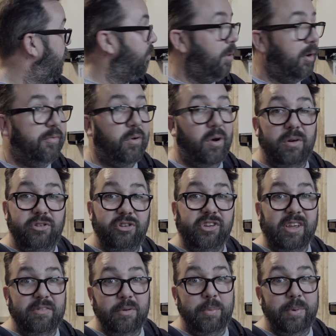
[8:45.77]
But I thought I'll just
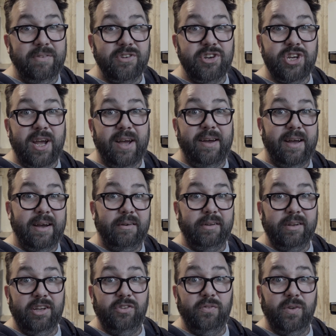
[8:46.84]
give them a bit of a shout out
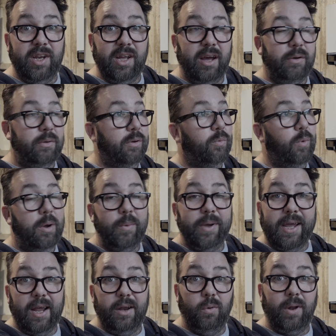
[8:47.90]
in this video where we're
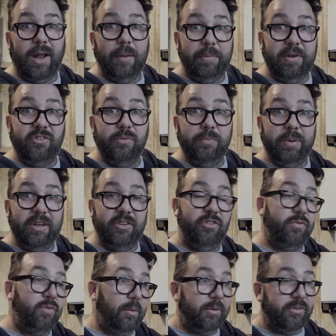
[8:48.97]
getting all our bits and pieces
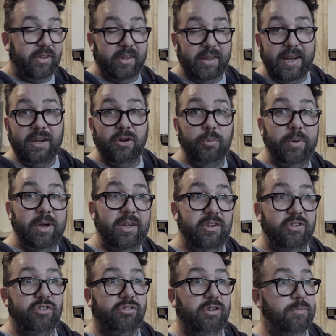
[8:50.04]
from. So the link will be in the
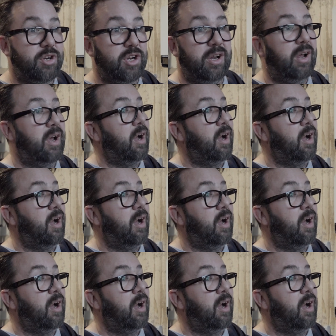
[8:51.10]
description.